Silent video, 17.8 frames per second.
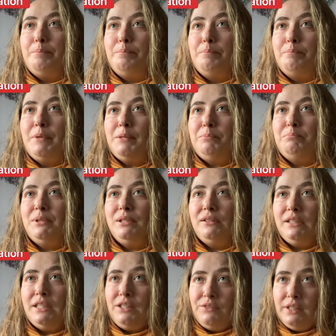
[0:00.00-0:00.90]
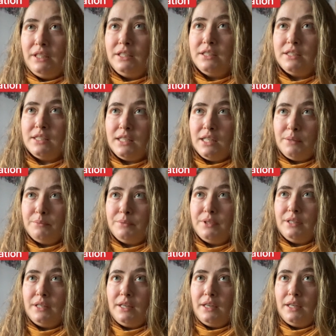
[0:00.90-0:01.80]
But believing in
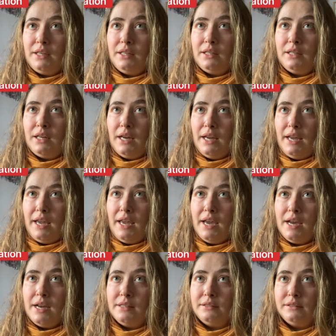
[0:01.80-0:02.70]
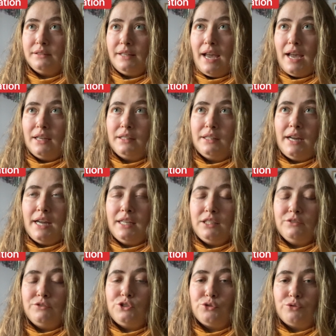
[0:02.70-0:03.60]
something and that kind
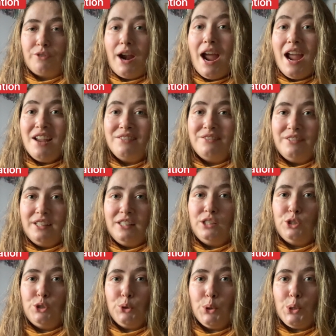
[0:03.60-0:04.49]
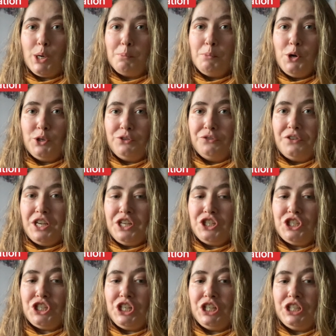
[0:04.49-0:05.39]
of driving your
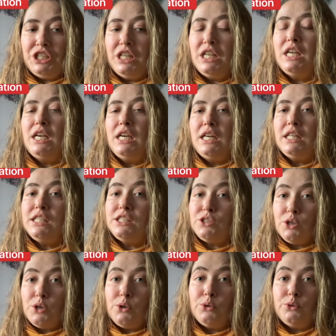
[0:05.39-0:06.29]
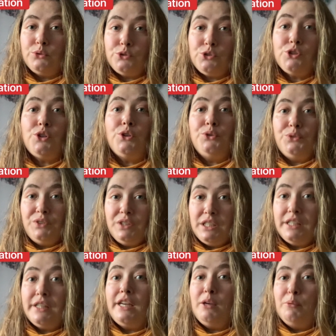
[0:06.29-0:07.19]
motivation is also
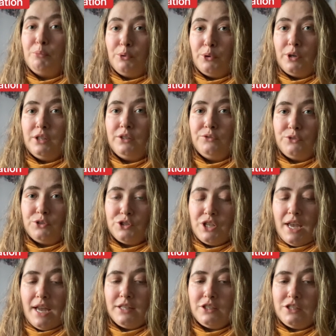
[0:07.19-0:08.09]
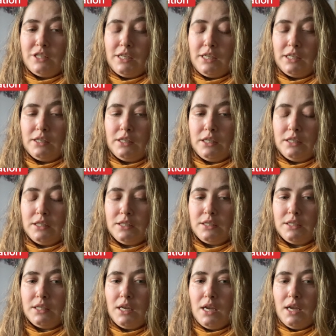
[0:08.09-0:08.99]
very important for
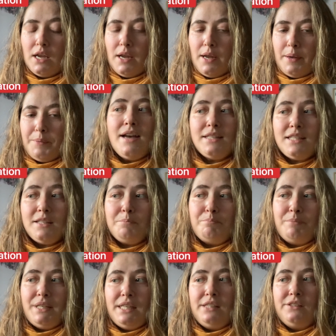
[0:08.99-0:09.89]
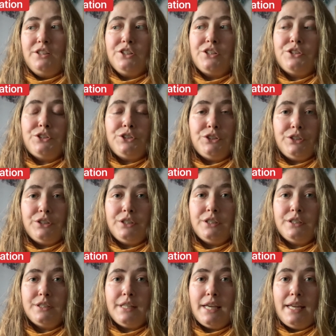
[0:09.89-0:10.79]
Sagittarius. As it being the
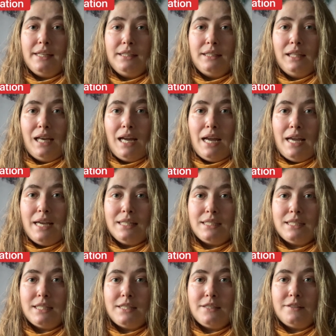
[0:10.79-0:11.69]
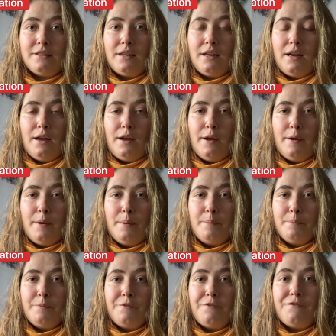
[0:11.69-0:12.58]
third and last
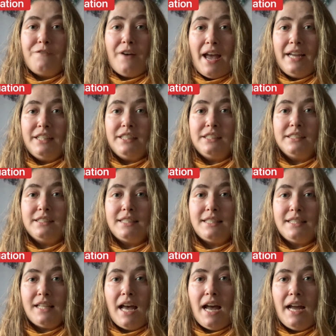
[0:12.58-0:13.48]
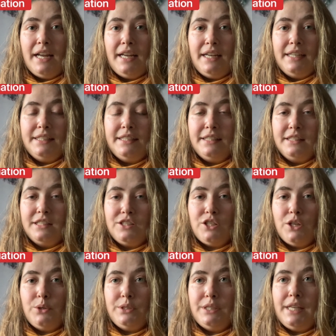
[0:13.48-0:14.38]
fire sign in the
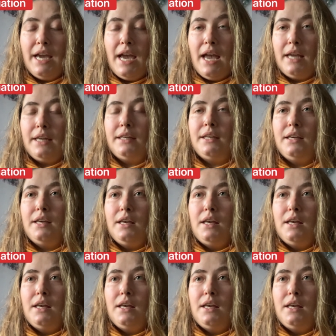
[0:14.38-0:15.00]
zodiac,